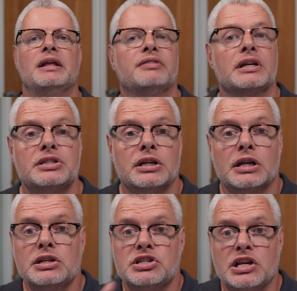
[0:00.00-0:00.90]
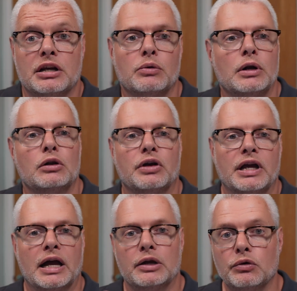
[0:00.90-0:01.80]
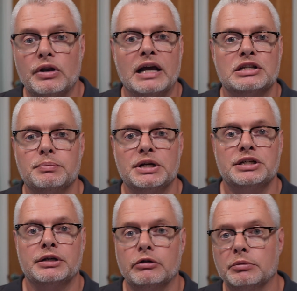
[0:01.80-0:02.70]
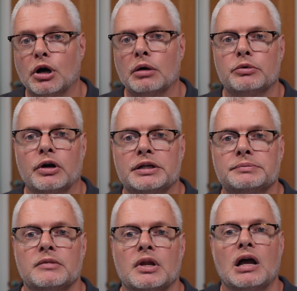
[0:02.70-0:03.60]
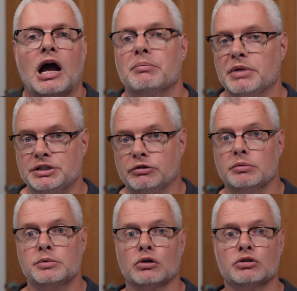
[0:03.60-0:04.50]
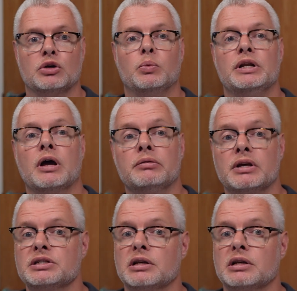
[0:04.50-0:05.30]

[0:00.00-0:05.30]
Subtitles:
things to consider when looking at your next meeting room upgrade. At Meeting Room Doctor, we know this